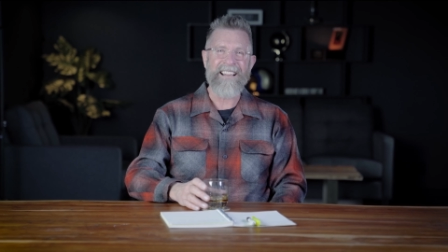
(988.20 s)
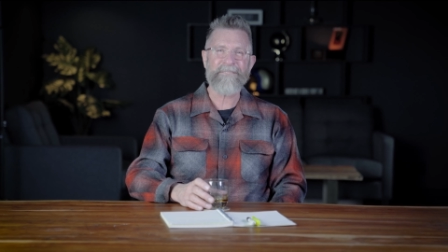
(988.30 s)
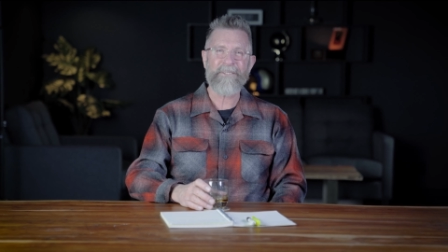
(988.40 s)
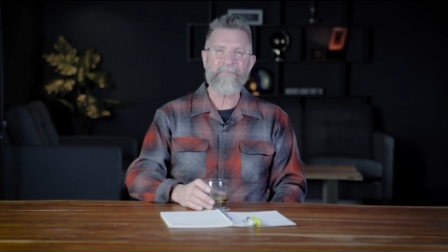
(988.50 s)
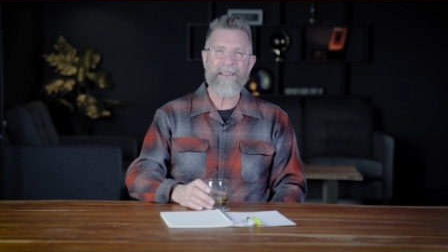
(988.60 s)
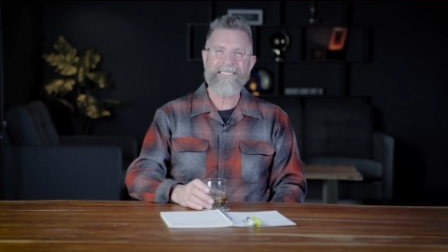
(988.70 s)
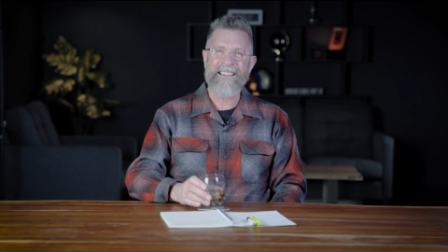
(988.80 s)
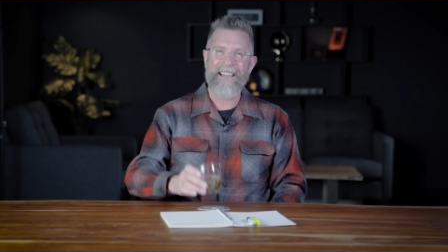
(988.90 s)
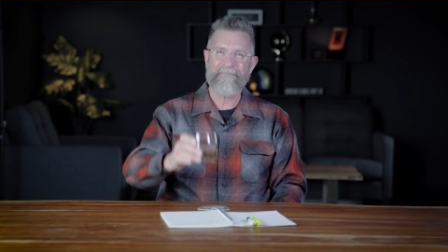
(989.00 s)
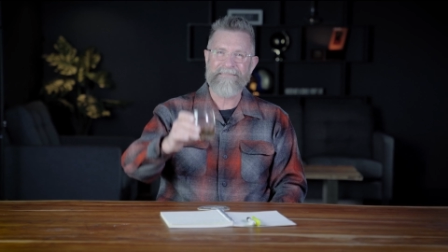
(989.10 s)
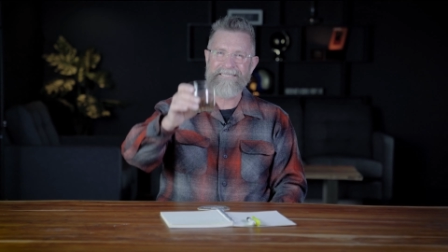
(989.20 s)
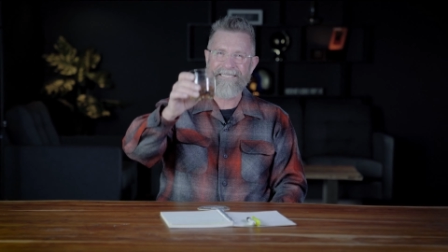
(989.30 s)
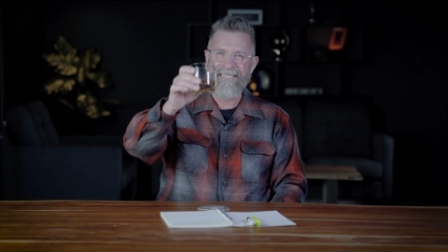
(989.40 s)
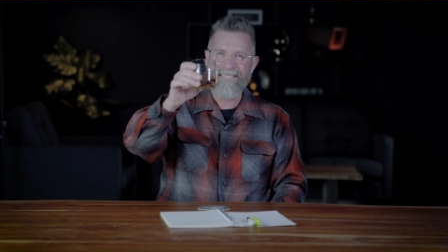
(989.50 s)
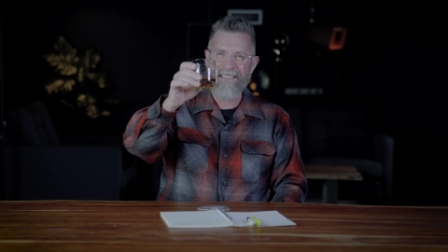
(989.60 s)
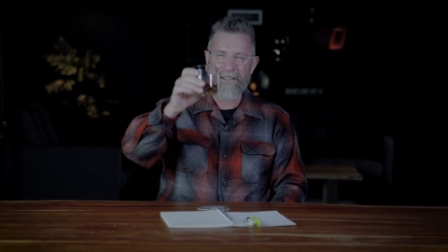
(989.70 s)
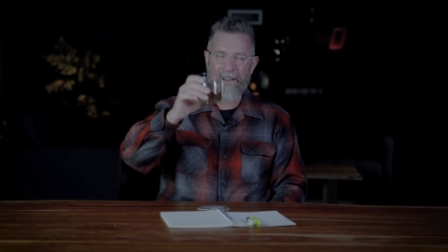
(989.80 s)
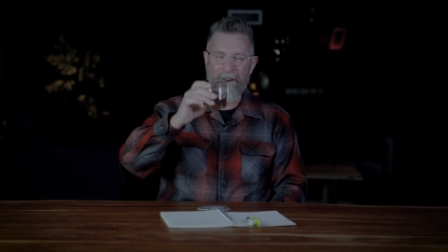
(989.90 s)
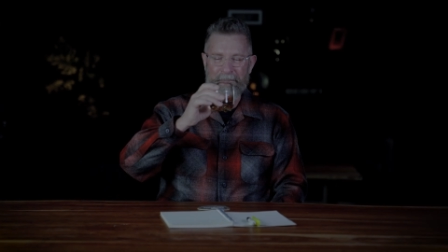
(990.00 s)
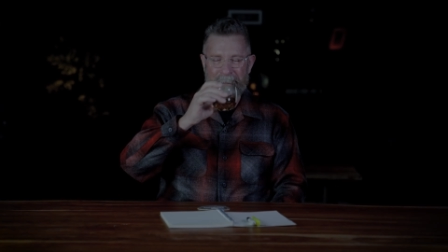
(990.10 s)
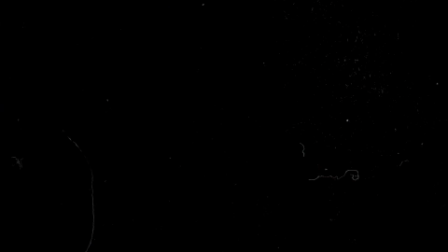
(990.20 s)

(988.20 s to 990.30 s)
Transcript: Thanks for spending time. Take care.